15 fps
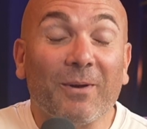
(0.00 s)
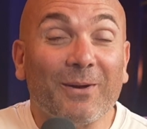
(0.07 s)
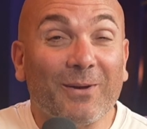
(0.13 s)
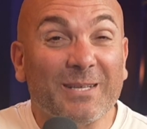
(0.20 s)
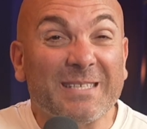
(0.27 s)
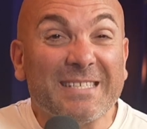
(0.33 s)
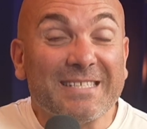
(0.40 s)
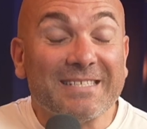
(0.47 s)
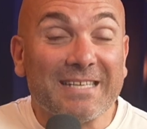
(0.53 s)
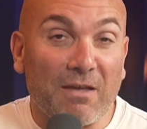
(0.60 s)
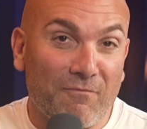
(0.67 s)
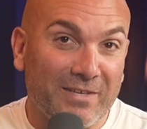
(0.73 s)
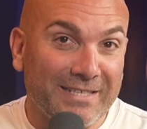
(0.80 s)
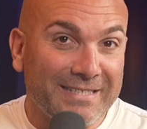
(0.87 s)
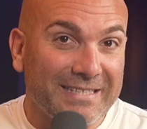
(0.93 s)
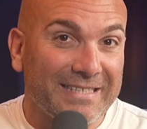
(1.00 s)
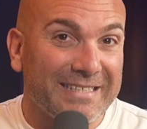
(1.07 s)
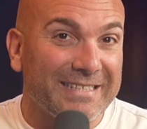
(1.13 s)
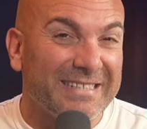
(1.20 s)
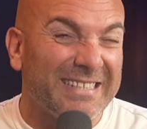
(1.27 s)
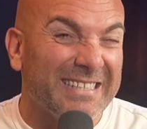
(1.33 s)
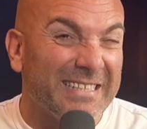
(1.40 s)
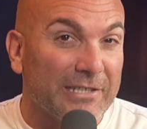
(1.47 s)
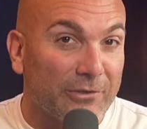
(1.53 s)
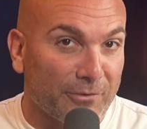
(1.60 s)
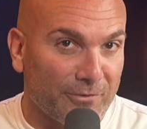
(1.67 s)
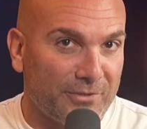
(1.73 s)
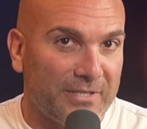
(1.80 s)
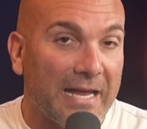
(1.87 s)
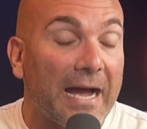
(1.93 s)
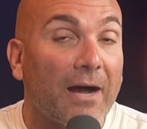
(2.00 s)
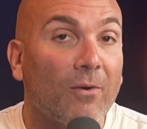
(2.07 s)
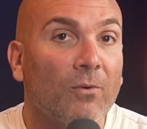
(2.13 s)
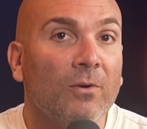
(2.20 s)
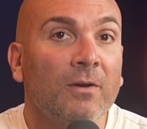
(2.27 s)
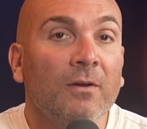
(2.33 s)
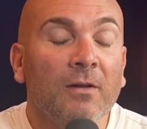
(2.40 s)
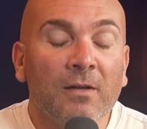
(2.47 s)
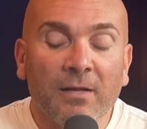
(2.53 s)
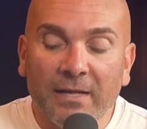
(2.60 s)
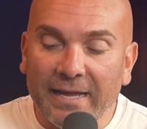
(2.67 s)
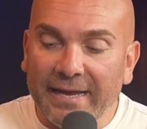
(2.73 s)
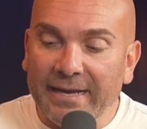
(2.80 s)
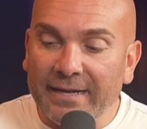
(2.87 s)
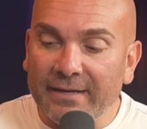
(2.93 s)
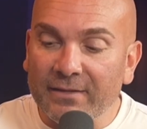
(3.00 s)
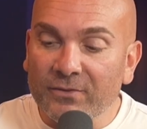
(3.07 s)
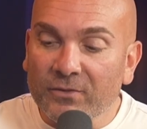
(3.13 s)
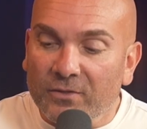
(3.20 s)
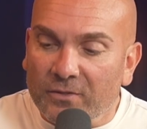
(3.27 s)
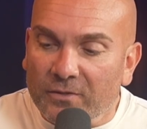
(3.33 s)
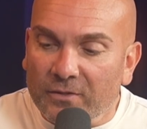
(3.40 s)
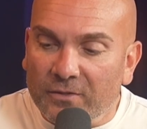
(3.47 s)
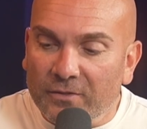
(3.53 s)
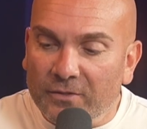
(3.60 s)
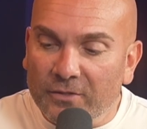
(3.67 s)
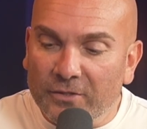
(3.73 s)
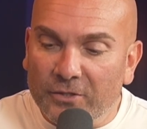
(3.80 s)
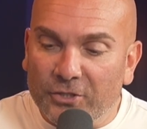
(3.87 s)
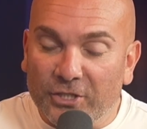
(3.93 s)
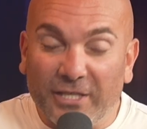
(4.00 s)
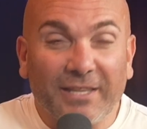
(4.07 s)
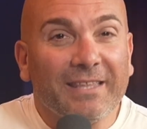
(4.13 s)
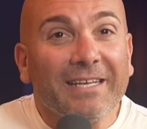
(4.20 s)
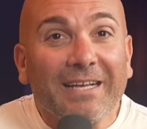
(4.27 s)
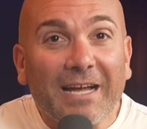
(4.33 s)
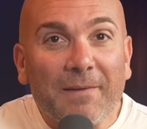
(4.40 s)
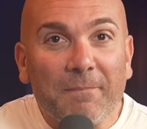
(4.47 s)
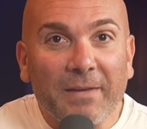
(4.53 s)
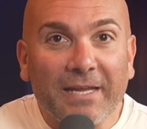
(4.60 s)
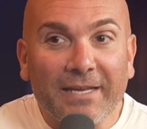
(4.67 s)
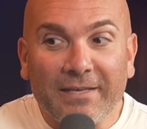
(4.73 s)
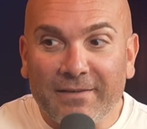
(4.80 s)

on 17 years now. And do you think I made